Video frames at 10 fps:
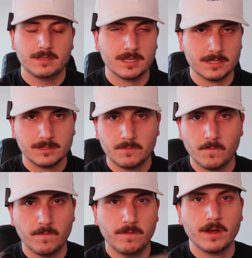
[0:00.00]
is
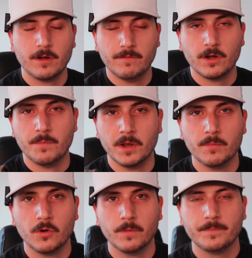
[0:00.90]
very, very
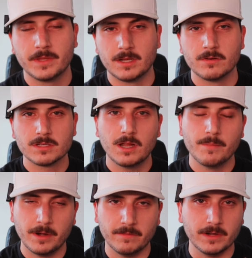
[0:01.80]
minimal. Now, there's a lot
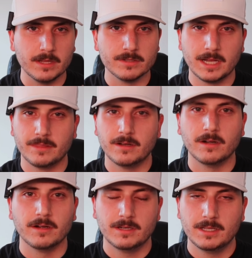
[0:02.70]
of better videos out
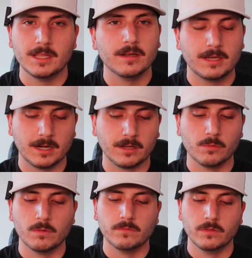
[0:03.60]
there that kind of
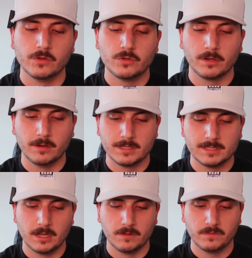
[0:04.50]
go over the trigger
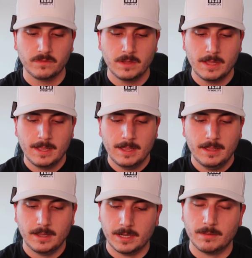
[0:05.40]
itself.
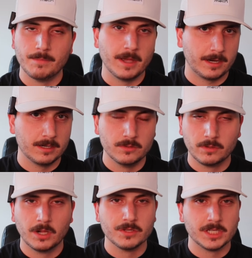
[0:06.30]
I'm not going to do a
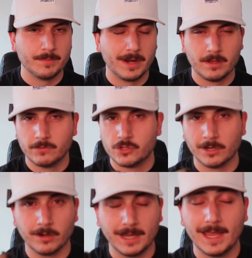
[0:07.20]
close-up. I don't have a
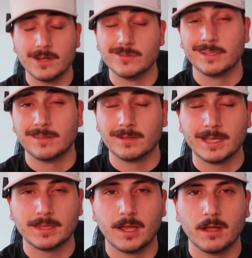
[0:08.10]
trigger gauge or anything
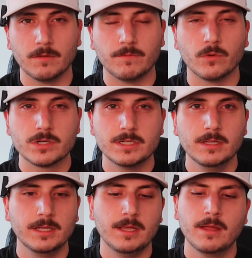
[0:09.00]
like that,
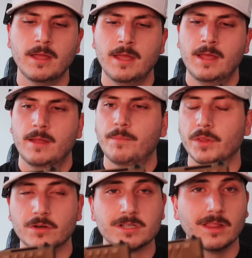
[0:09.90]
unfortunately.
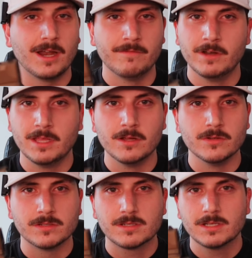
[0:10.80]
But there's a lot of
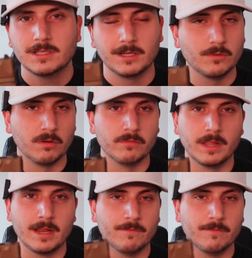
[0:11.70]
videos that go over that